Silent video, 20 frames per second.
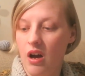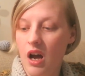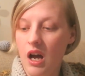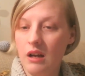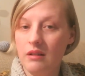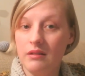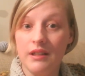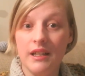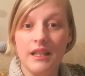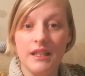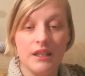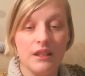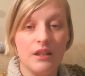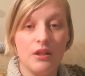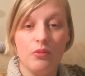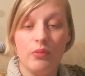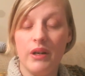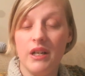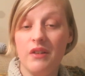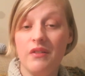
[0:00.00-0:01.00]
I'll knit
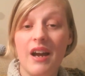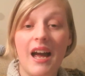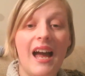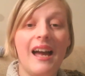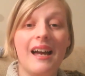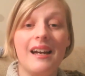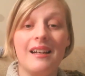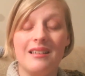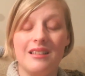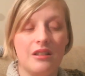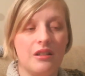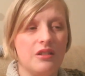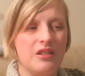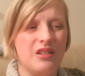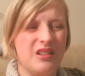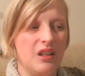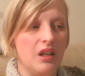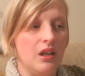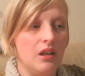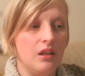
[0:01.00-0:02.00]
the winner a hat, because